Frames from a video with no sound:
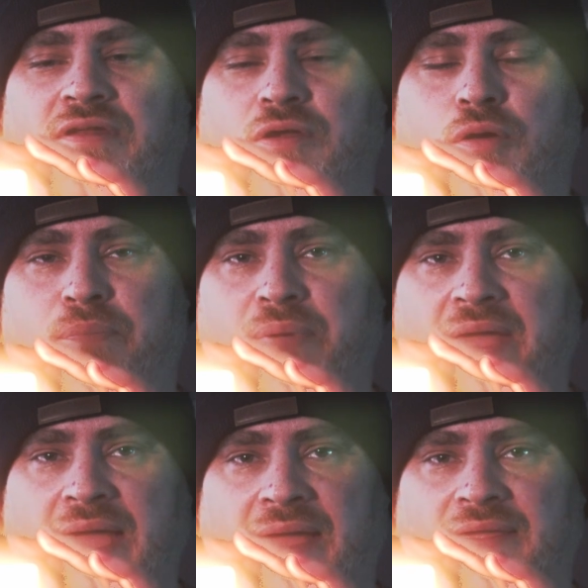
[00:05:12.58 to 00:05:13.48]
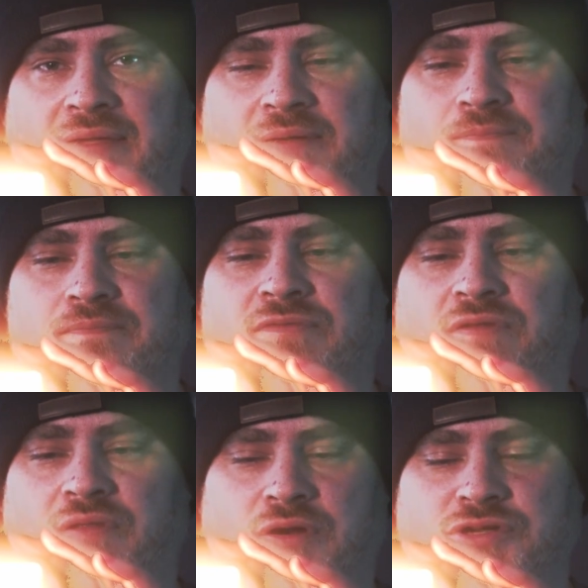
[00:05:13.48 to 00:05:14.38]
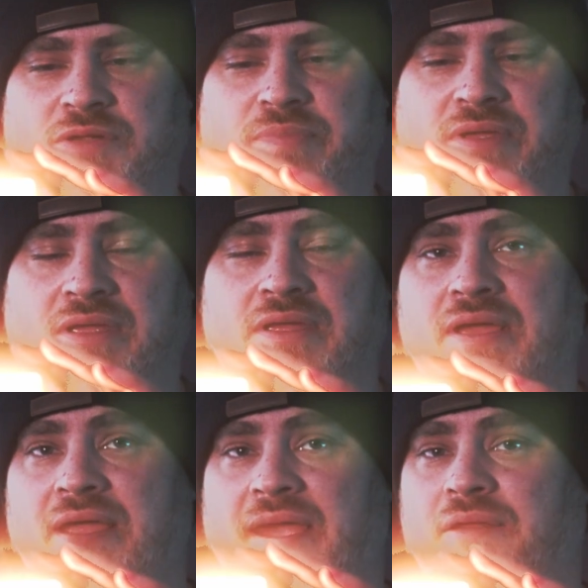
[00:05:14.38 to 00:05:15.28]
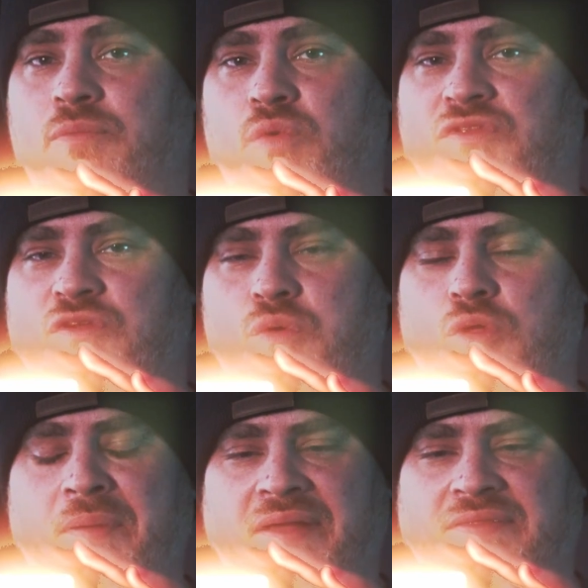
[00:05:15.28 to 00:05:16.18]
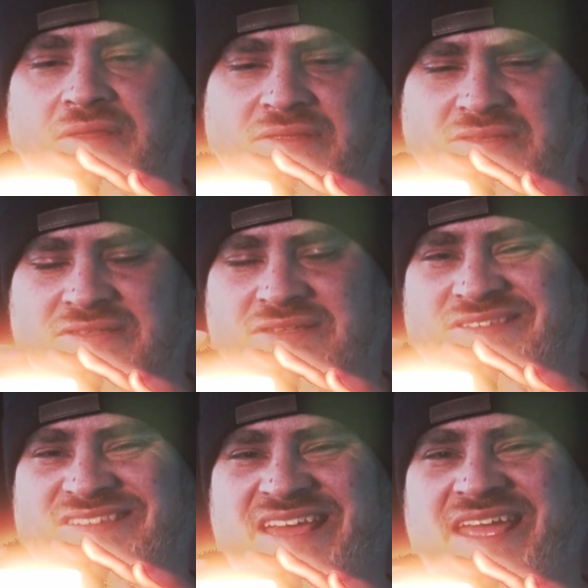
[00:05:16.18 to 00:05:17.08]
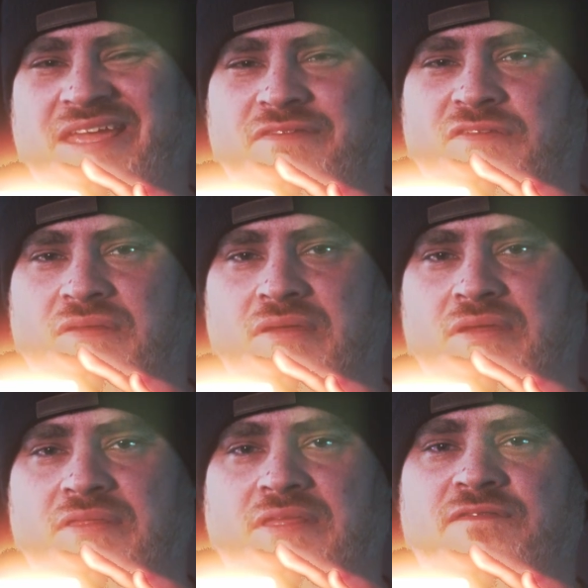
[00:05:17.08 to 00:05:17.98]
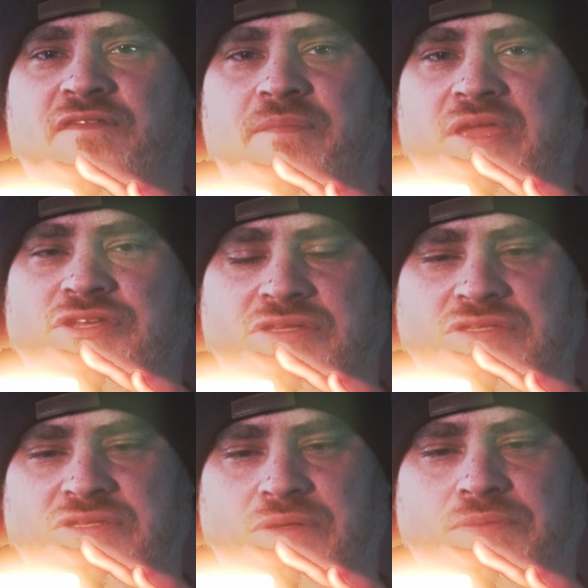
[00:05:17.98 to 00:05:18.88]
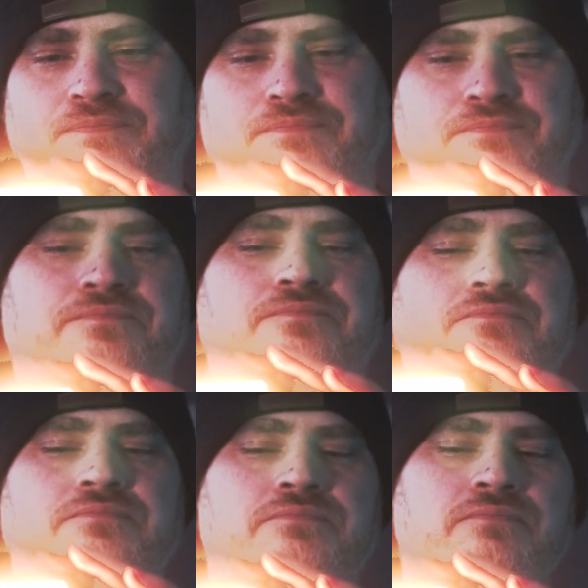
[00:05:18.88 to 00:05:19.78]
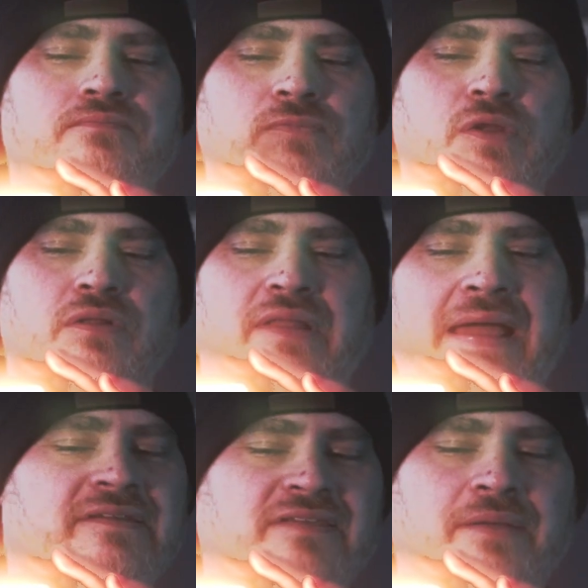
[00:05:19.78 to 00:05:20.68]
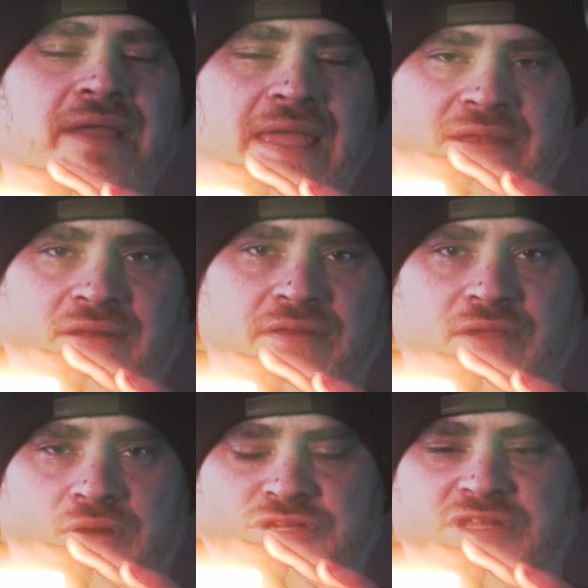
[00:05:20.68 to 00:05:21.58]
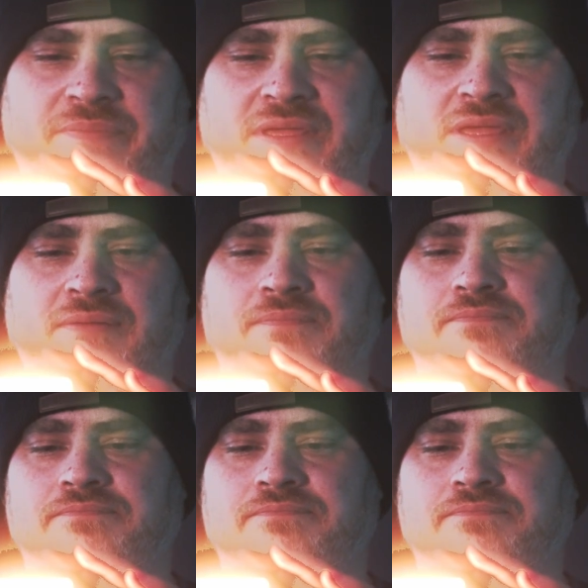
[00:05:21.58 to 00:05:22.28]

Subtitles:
going to go back to the RGB. And what's cool about this is it saves the information. So the last time I had it on the RGB,